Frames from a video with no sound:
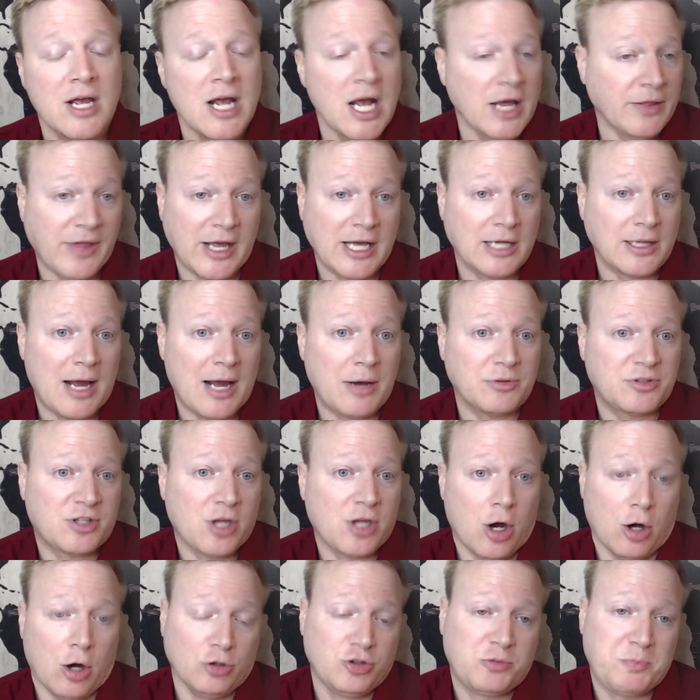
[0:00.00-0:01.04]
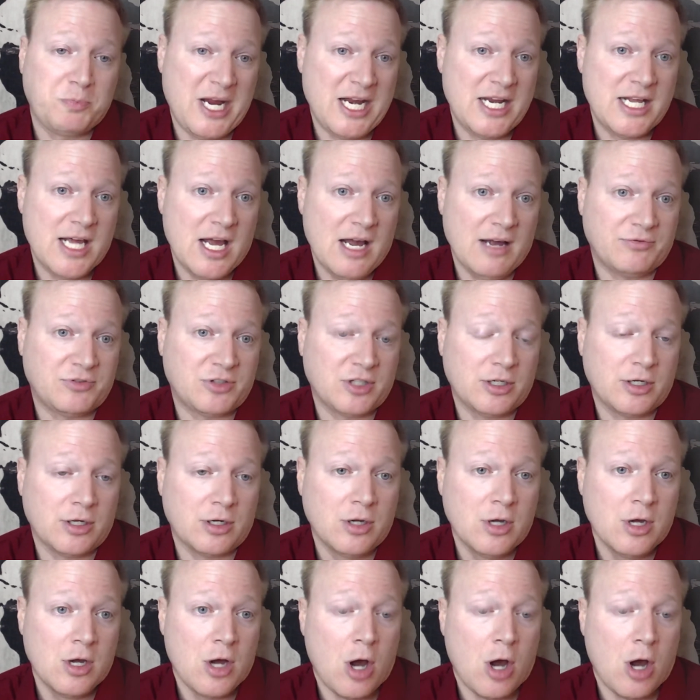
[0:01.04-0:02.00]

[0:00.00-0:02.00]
They allow us to host PDFs and to